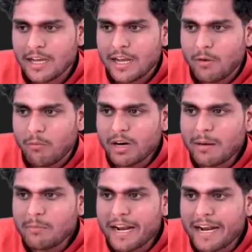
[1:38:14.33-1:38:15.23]
what I am
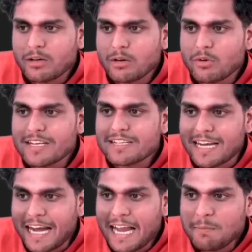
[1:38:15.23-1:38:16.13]
trying to do is I
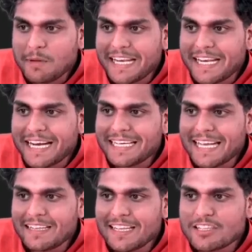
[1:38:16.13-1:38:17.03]
am creating
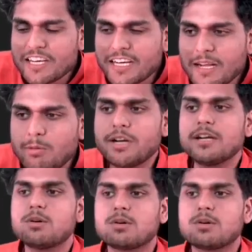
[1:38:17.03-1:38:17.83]
this JWT token.